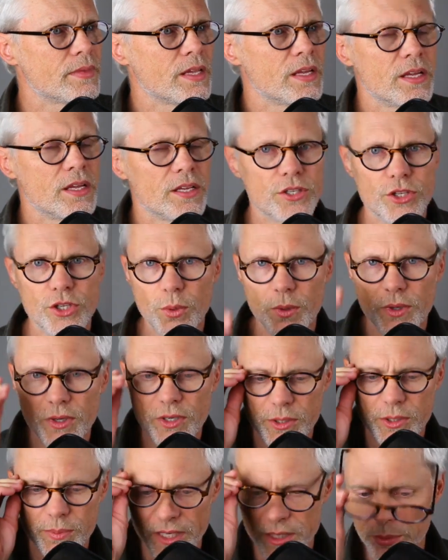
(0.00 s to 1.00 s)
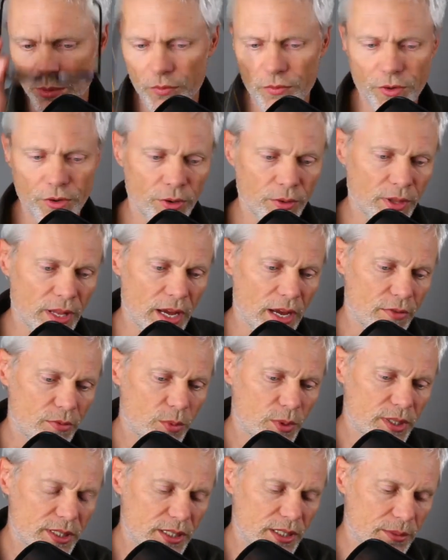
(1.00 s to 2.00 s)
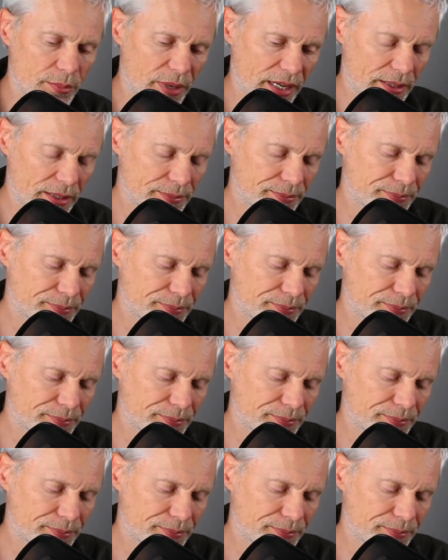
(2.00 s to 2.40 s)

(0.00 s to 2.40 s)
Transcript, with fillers: So you are responsible for your own life. What does this mean?